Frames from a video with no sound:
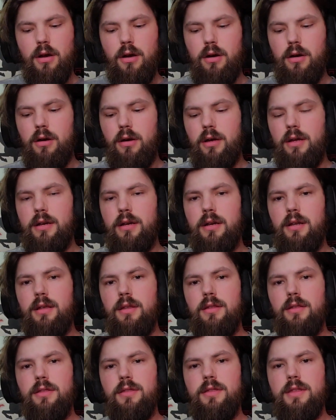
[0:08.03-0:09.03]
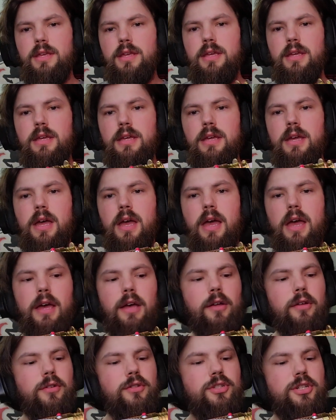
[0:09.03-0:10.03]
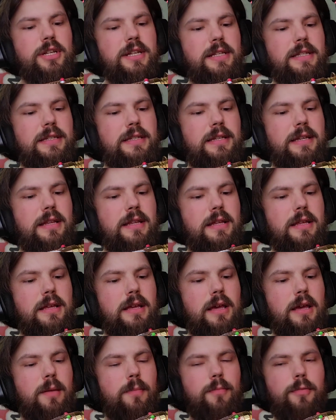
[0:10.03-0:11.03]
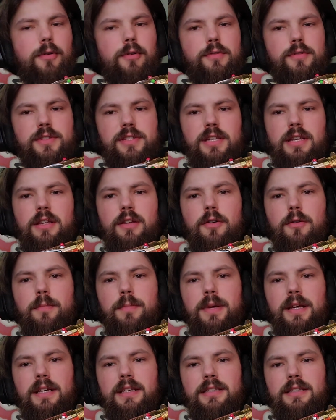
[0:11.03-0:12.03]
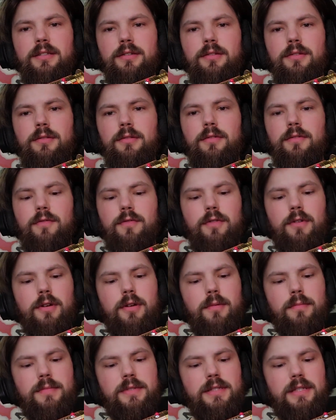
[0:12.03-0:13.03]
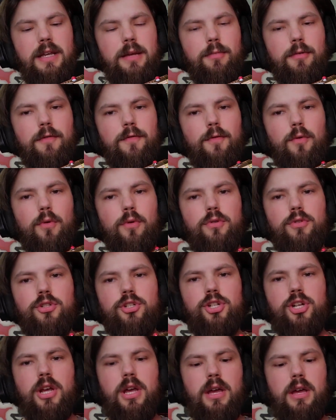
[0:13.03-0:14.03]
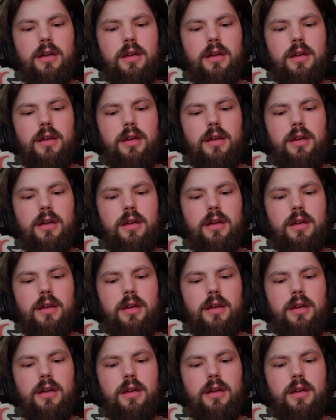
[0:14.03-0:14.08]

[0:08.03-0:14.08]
on the LGT Emperor Xenopixel from SaberForge.